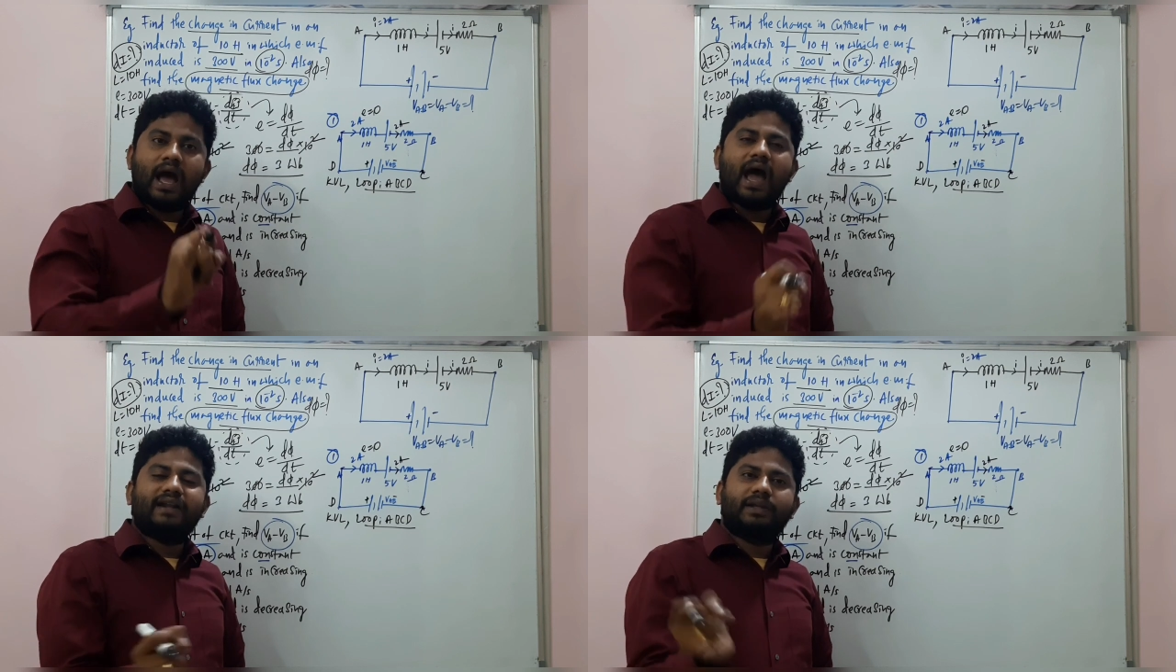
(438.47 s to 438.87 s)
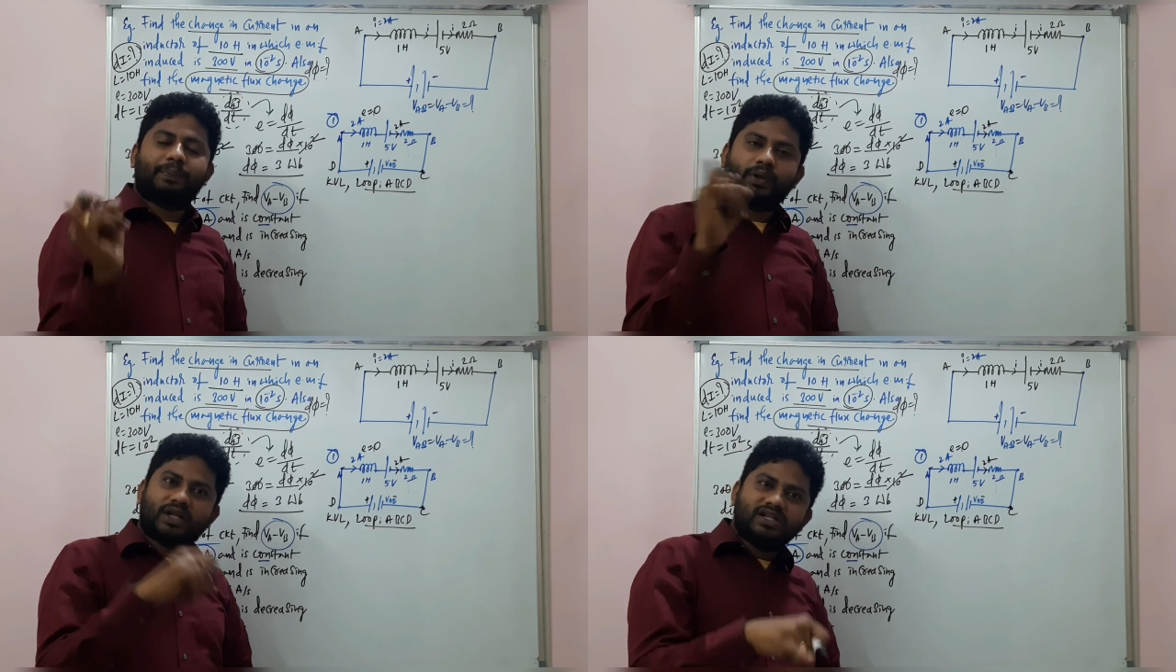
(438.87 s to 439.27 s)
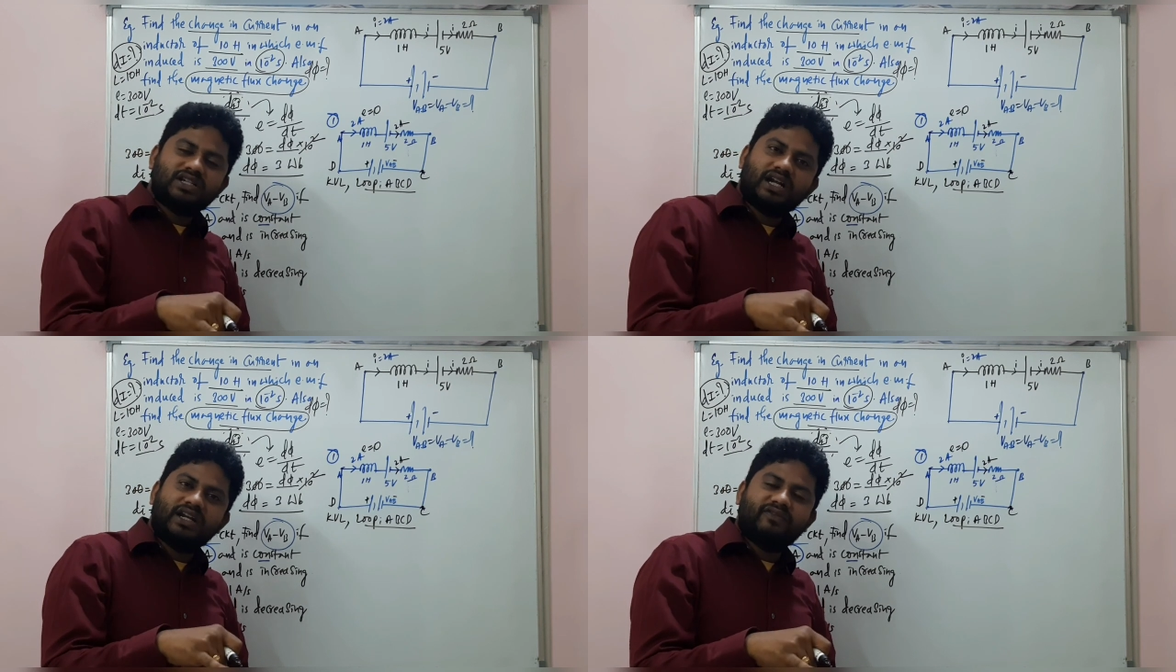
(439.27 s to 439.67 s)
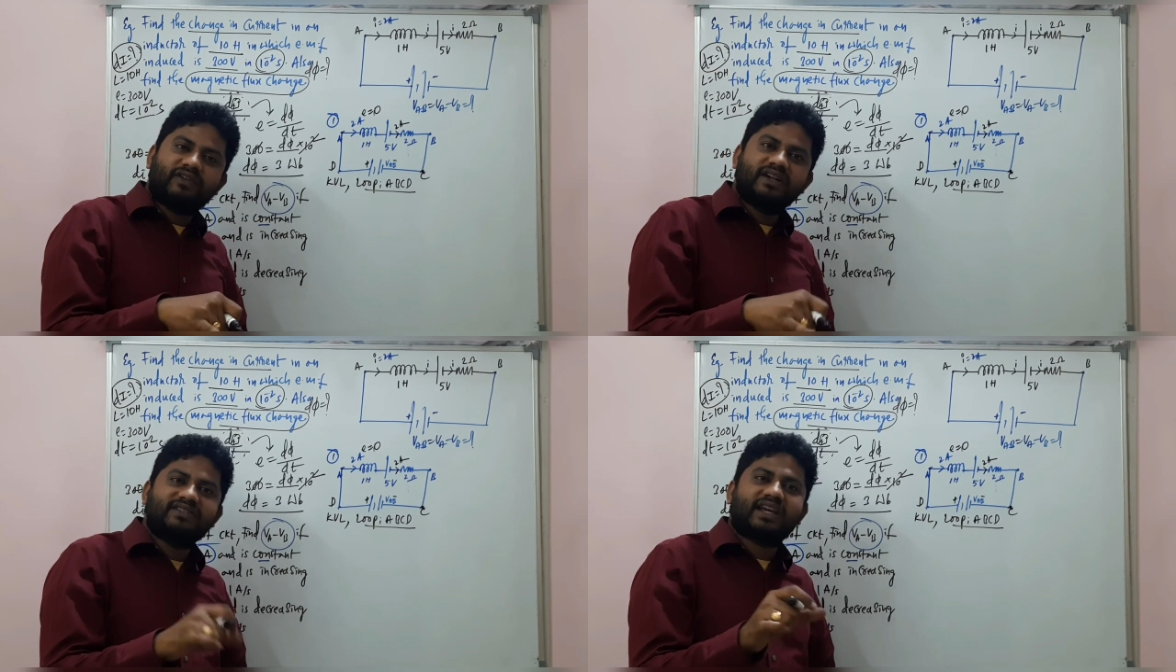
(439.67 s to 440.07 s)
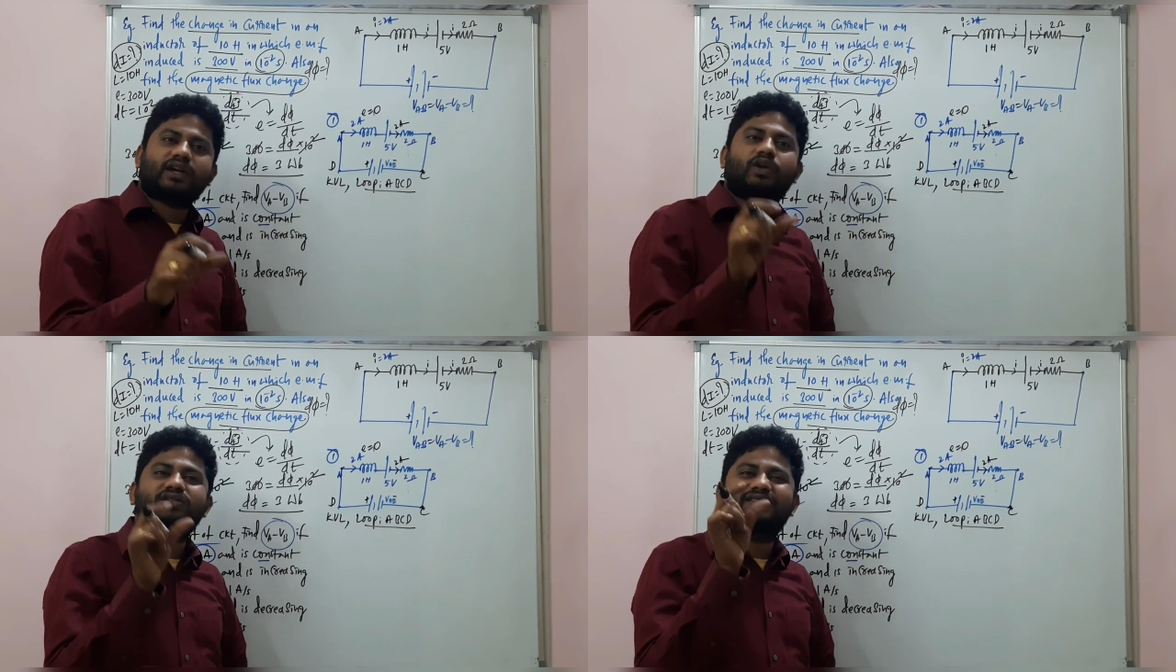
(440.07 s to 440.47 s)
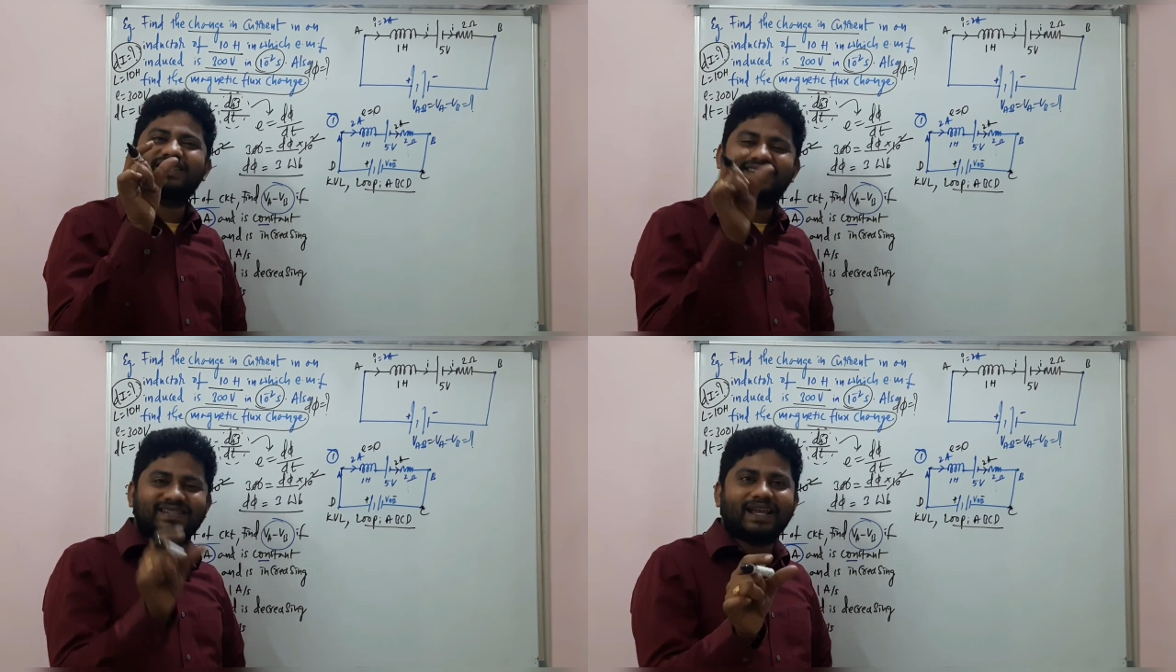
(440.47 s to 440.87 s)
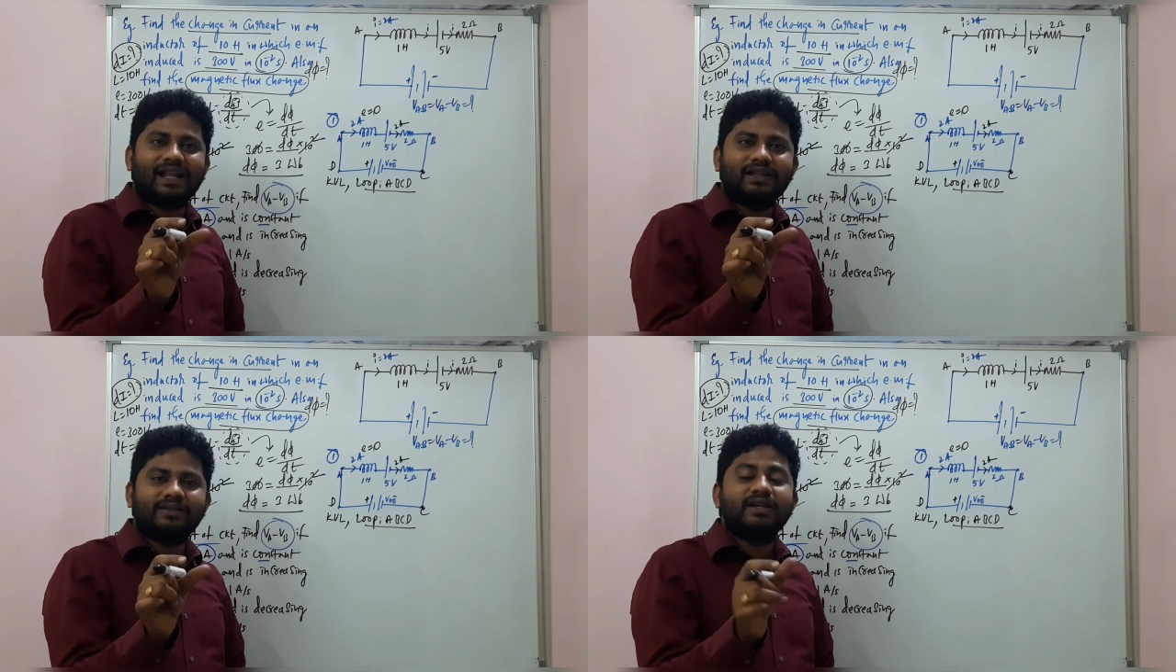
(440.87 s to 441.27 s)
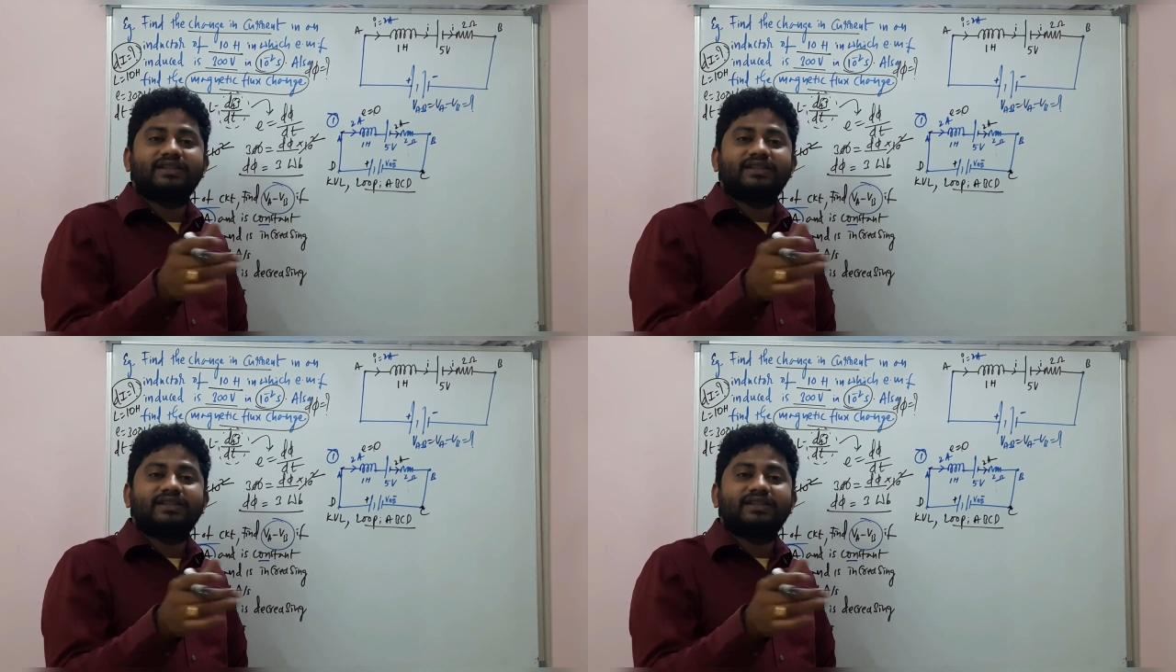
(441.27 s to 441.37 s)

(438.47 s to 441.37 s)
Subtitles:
and the potential difference across the cells,